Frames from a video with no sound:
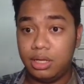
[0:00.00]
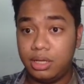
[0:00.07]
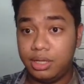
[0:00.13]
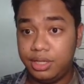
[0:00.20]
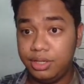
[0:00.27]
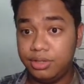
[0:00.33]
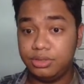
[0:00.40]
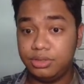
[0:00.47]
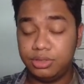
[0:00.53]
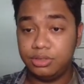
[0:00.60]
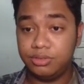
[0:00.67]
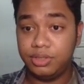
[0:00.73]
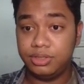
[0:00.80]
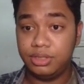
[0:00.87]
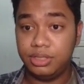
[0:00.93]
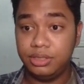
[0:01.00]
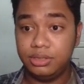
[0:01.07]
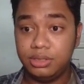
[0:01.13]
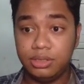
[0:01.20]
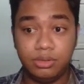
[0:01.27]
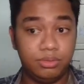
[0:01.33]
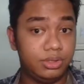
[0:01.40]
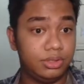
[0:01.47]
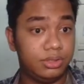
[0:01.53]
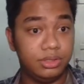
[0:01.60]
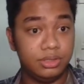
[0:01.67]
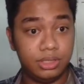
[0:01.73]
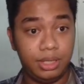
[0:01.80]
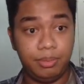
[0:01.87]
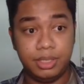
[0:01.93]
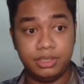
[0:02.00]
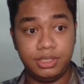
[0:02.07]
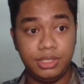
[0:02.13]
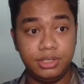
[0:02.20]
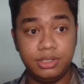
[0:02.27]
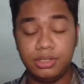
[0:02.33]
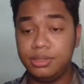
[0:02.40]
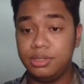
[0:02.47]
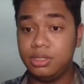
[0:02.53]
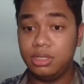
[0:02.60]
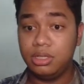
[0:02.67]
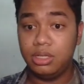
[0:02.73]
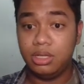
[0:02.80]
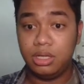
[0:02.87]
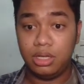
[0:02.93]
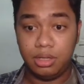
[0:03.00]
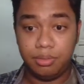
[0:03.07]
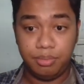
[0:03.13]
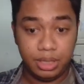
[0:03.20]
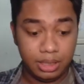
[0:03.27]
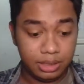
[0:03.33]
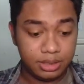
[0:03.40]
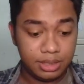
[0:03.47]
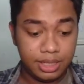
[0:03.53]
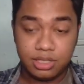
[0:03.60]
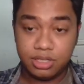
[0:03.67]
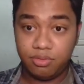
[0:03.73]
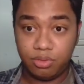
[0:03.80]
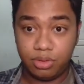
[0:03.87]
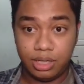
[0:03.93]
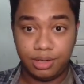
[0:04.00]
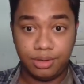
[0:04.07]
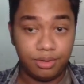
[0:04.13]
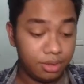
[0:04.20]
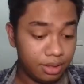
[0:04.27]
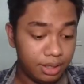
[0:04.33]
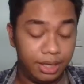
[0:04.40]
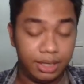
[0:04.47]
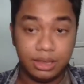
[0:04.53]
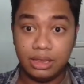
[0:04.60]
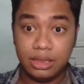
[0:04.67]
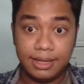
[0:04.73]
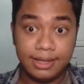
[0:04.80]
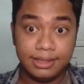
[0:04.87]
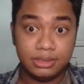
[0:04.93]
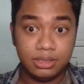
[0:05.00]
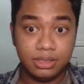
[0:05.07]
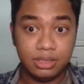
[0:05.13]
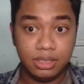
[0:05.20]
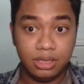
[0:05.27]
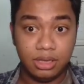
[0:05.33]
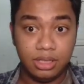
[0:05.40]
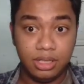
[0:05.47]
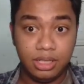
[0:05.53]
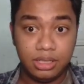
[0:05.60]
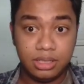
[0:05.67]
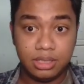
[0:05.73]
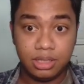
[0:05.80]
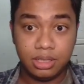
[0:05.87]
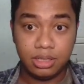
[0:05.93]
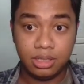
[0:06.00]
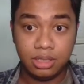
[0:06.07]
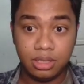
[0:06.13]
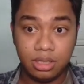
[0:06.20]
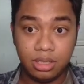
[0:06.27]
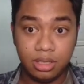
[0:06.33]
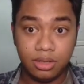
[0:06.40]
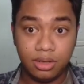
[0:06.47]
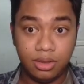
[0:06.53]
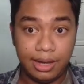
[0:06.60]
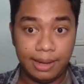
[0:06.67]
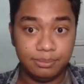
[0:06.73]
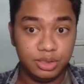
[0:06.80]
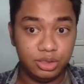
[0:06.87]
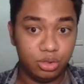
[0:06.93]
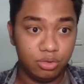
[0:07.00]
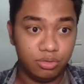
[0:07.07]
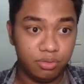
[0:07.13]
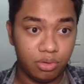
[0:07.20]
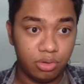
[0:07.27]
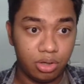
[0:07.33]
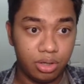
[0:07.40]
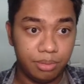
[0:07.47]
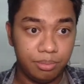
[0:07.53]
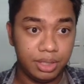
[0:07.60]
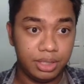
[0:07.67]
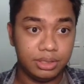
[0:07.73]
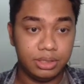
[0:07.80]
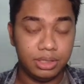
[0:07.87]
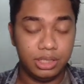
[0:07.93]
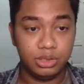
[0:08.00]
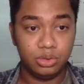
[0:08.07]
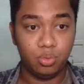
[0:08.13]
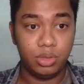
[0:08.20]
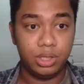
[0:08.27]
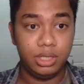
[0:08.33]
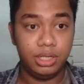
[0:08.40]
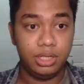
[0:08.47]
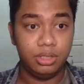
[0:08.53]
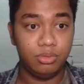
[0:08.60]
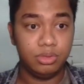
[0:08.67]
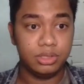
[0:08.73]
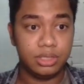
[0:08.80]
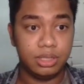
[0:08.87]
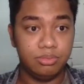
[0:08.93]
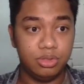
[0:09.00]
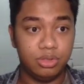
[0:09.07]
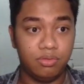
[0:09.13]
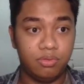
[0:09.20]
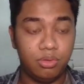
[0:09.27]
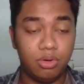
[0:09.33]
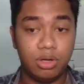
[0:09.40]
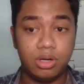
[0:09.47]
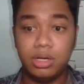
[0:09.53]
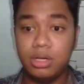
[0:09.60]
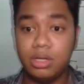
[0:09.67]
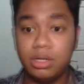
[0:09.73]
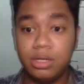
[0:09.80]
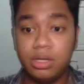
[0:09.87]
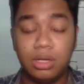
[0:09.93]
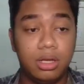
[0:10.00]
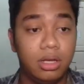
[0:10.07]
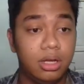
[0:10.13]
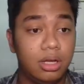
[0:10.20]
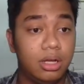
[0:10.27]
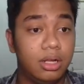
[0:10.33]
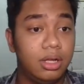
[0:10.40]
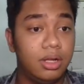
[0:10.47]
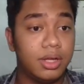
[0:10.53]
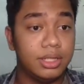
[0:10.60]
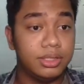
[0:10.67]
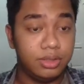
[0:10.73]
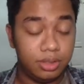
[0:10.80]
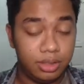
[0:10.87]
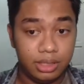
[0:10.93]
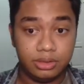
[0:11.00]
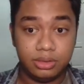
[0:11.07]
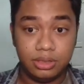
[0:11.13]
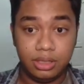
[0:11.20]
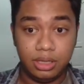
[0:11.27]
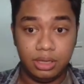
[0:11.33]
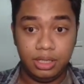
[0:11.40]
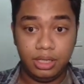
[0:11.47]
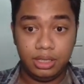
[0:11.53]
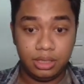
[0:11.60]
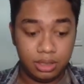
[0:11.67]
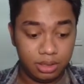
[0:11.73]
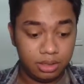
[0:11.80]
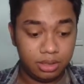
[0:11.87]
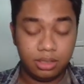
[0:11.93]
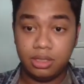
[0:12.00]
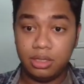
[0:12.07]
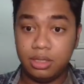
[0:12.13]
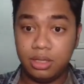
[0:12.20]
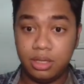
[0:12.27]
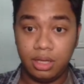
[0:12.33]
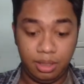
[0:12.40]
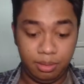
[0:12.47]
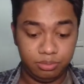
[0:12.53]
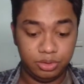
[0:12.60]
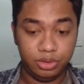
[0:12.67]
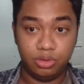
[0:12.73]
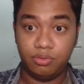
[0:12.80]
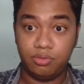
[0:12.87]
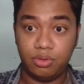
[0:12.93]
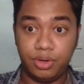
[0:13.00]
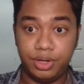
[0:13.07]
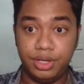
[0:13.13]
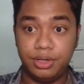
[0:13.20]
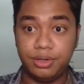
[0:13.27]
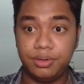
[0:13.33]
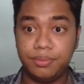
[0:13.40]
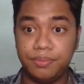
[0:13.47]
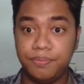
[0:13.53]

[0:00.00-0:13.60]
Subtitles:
here is reservation list, which is the same as here. But let's exit for now, and let's delete the M04, because there's one here, which is M04. Okay, so let's delete M04 here.